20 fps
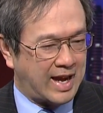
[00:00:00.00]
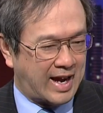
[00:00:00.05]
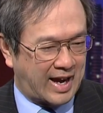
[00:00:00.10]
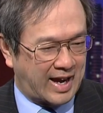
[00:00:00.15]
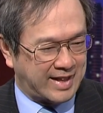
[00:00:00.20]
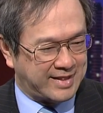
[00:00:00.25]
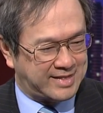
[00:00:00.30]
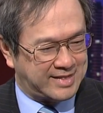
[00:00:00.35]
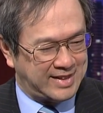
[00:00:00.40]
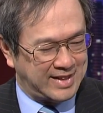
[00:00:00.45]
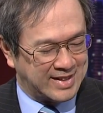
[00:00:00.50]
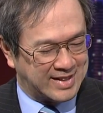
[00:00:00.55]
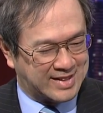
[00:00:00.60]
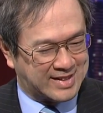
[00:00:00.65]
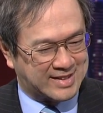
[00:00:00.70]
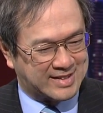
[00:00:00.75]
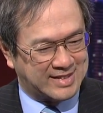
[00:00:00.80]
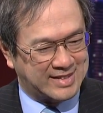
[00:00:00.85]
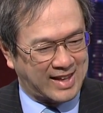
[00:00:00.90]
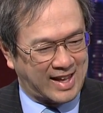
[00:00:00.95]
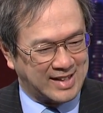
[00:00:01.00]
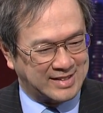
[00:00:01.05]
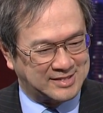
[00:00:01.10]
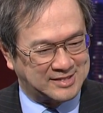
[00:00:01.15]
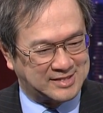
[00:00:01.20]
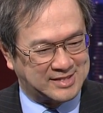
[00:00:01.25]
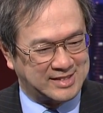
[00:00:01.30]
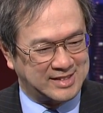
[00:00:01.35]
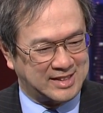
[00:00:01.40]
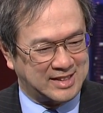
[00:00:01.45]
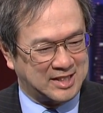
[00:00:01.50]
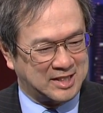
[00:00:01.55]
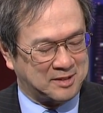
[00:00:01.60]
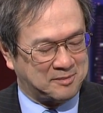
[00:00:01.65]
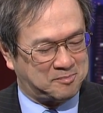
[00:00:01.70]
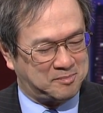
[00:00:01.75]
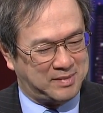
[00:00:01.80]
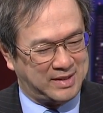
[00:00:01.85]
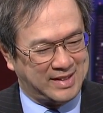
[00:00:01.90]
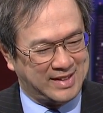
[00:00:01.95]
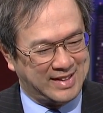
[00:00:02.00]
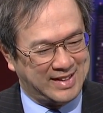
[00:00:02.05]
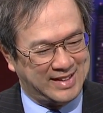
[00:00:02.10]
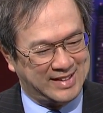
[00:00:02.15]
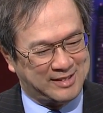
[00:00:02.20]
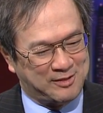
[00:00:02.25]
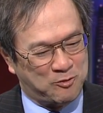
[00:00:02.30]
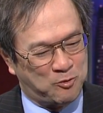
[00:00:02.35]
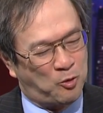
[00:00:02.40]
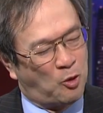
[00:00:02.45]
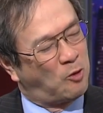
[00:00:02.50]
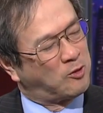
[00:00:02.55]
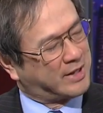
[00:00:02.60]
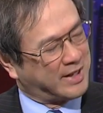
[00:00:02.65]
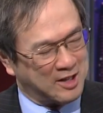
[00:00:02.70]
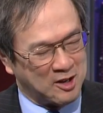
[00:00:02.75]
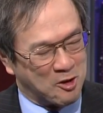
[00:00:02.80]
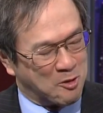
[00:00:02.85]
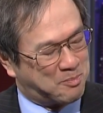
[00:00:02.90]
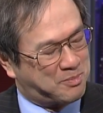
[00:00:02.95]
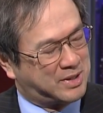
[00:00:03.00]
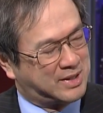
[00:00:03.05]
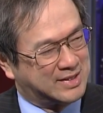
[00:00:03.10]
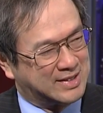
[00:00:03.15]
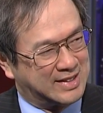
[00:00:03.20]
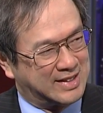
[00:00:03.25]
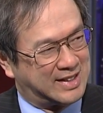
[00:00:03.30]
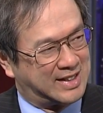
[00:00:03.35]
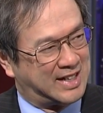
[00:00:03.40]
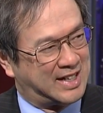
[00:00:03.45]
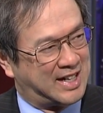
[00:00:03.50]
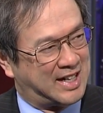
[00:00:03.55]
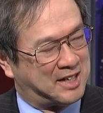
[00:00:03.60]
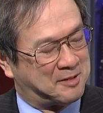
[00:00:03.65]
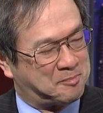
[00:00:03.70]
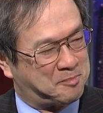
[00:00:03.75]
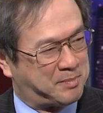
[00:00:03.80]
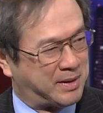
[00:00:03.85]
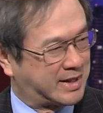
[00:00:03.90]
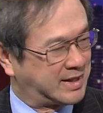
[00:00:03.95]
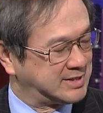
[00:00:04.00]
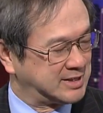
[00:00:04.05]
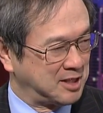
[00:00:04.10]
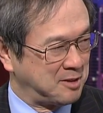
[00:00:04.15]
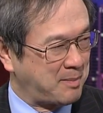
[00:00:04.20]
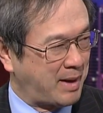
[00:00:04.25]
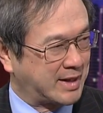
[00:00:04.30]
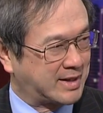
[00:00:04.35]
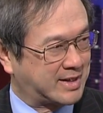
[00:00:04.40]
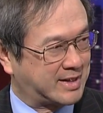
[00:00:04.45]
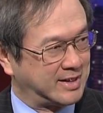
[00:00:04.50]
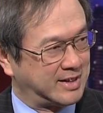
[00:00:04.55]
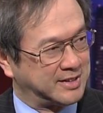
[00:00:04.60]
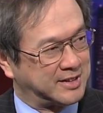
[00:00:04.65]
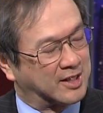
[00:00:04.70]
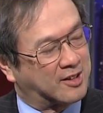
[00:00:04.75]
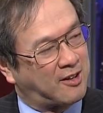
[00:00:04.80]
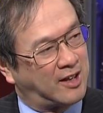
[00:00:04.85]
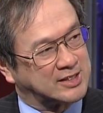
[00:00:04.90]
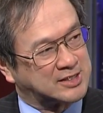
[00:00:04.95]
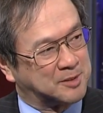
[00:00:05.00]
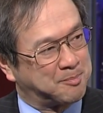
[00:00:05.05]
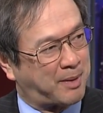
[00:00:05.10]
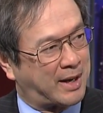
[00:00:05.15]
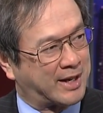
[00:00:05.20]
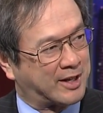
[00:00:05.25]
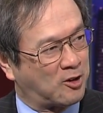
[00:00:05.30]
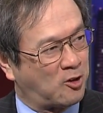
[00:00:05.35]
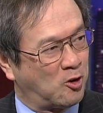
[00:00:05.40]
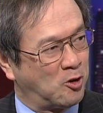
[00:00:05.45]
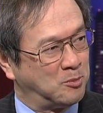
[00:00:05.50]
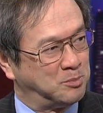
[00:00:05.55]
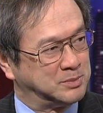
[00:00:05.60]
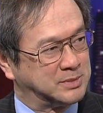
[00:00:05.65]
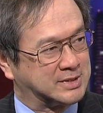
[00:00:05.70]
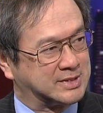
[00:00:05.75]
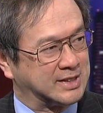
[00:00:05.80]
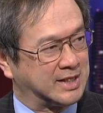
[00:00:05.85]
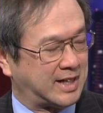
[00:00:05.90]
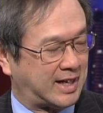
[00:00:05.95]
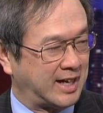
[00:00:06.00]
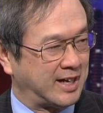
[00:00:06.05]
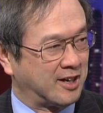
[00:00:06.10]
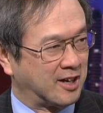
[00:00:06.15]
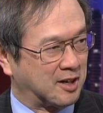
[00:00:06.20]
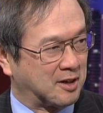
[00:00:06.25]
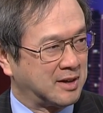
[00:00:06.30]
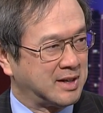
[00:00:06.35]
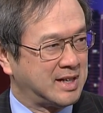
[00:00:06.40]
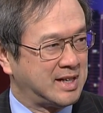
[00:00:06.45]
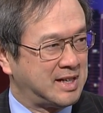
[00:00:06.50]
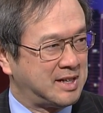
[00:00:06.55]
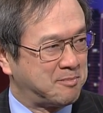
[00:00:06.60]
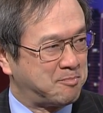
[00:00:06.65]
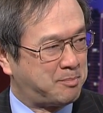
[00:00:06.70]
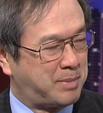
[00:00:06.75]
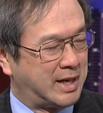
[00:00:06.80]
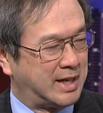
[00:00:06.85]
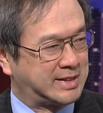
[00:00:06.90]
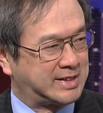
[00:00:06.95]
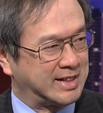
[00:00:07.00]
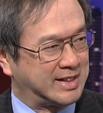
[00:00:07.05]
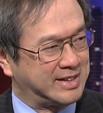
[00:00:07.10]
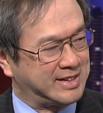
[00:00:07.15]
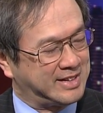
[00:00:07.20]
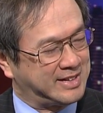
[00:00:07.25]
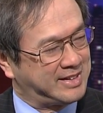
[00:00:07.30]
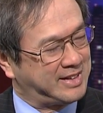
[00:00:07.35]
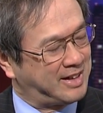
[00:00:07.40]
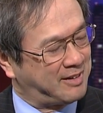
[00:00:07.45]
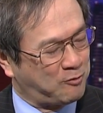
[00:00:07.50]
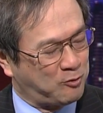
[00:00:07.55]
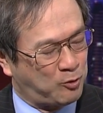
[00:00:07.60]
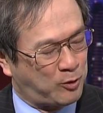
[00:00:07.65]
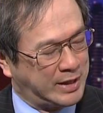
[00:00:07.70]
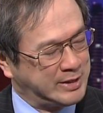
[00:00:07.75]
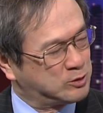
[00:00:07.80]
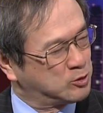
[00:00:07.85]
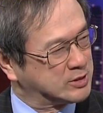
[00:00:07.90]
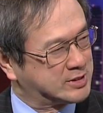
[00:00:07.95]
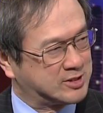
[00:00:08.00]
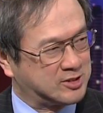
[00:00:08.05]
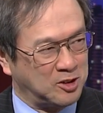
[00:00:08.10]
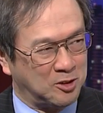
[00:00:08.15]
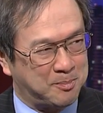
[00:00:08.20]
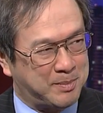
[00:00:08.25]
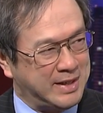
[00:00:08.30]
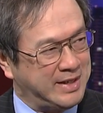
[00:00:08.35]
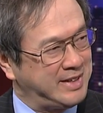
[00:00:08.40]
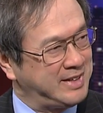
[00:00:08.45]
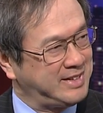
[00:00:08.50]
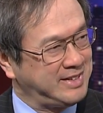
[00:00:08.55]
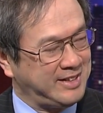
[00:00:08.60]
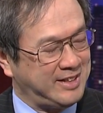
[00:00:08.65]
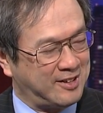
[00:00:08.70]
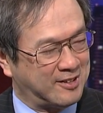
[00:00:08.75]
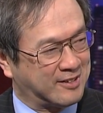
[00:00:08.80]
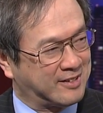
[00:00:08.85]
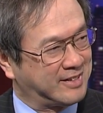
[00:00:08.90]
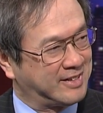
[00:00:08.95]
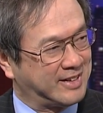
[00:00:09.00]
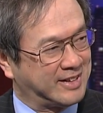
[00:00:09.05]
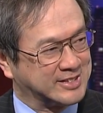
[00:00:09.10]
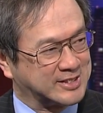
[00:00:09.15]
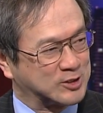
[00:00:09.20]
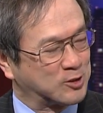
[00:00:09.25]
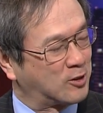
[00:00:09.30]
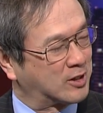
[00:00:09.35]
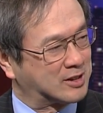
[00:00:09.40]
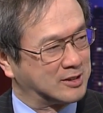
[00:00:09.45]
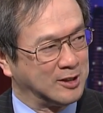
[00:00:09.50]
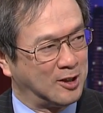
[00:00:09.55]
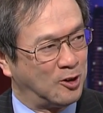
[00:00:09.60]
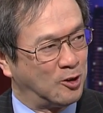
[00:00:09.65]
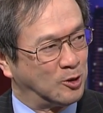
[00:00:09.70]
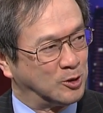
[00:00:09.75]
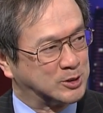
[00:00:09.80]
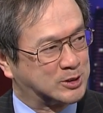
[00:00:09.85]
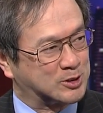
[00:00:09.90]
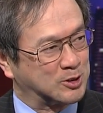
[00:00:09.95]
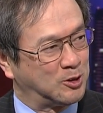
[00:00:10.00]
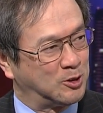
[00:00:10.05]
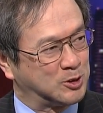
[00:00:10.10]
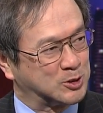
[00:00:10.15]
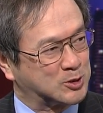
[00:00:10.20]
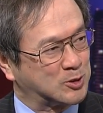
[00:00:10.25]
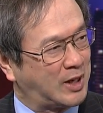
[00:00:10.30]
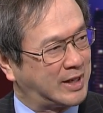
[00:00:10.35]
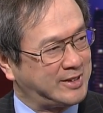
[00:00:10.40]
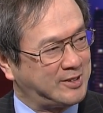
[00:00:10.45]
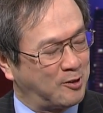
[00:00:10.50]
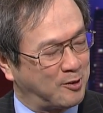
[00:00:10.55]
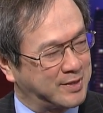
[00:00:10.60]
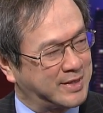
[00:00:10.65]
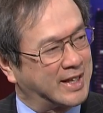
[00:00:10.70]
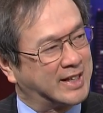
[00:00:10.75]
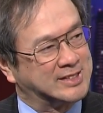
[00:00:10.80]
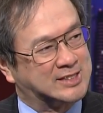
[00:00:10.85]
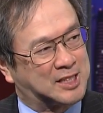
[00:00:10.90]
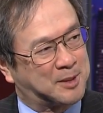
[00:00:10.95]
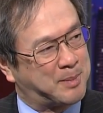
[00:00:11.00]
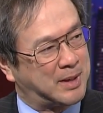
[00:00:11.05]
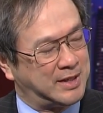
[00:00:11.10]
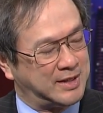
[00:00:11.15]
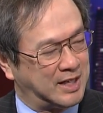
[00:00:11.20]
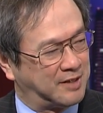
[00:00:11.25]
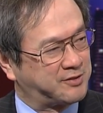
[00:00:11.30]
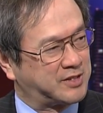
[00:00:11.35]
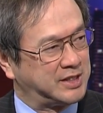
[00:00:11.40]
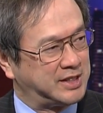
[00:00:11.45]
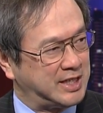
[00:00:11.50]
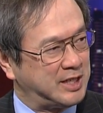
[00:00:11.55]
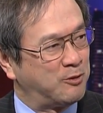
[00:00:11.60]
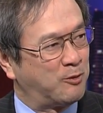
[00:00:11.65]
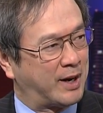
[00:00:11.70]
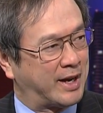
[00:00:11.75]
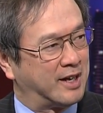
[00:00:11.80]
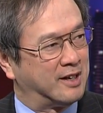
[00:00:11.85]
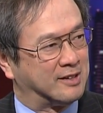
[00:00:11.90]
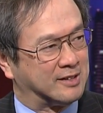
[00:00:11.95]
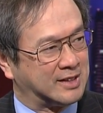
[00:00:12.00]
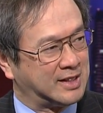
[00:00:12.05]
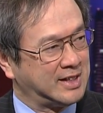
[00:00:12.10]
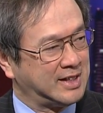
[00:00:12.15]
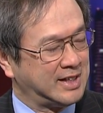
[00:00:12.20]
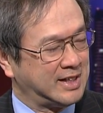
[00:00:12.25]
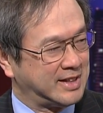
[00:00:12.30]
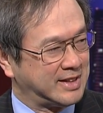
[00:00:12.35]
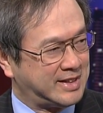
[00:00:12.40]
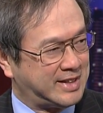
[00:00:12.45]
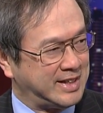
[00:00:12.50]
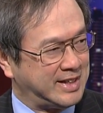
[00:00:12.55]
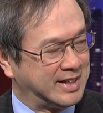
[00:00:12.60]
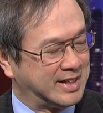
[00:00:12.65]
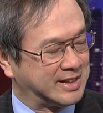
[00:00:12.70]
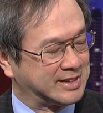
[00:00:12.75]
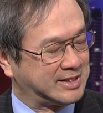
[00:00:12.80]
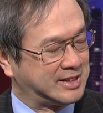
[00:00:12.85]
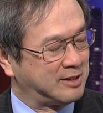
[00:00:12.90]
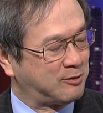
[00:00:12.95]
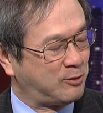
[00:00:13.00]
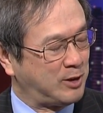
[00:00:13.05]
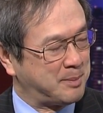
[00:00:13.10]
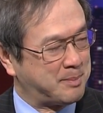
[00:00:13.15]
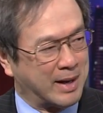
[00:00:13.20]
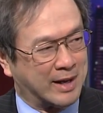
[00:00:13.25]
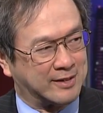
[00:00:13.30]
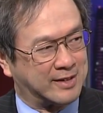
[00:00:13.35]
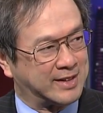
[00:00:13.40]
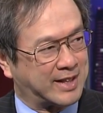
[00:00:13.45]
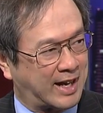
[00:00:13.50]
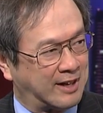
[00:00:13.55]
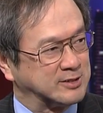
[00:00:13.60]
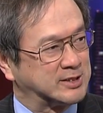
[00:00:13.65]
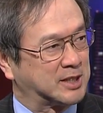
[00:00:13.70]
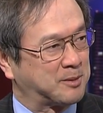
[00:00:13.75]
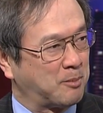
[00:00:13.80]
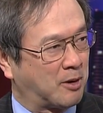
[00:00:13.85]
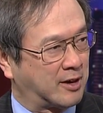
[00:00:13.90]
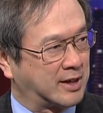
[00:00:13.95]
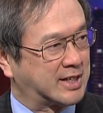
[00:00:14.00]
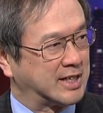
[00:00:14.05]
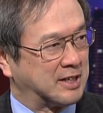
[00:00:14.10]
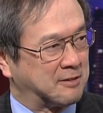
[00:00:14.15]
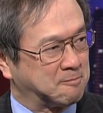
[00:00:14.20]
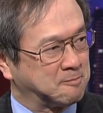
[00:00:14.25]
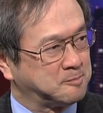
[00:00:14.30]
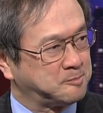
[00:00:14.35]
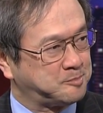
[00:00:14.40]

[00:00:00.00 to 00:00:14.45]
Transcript: I think that uh, it won't help uh, because it'll make uh, the cost of buying homes uh, higher. But uh, uh, rates will still be near historic lows, so so I don't think it's going to be enough to derail the uh, the rebound in the housing market.